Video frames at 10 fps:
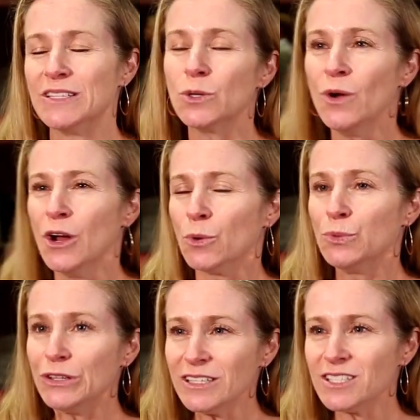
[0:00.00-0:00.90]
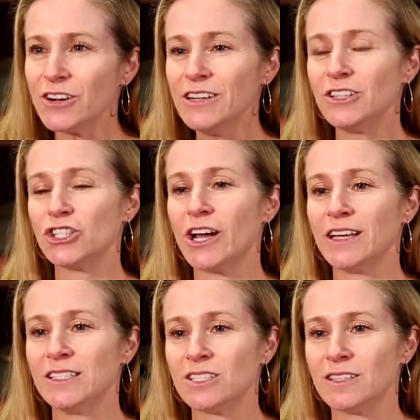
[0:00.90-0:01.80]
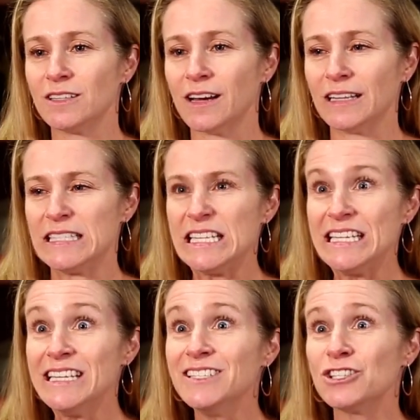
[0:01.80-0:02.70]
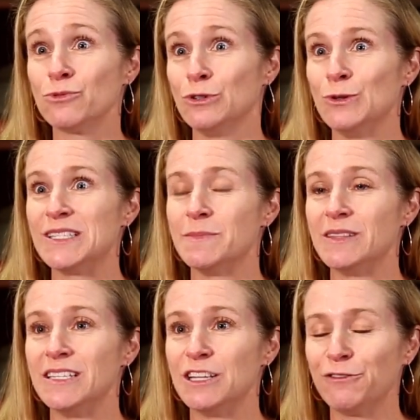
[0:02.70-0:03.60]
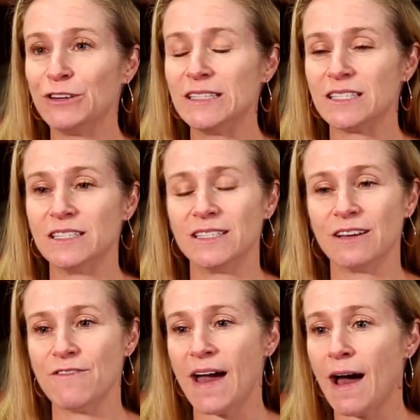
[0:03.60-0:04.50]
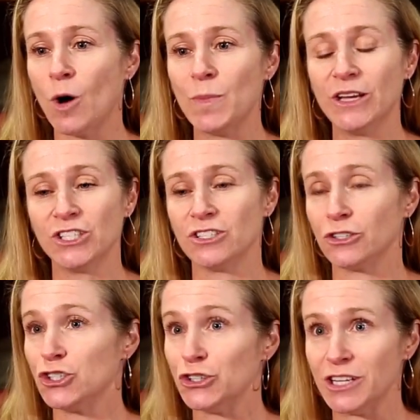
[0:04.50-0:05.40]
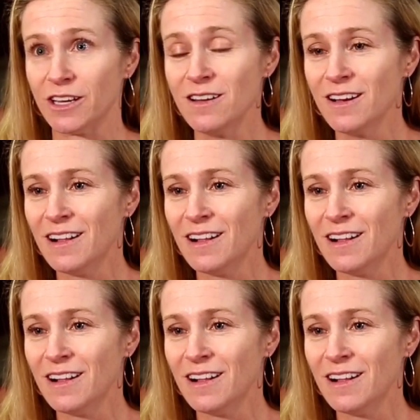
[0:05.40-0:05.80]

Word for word: So, really starting to try and uh, tease through some of the differences of how patients are treated,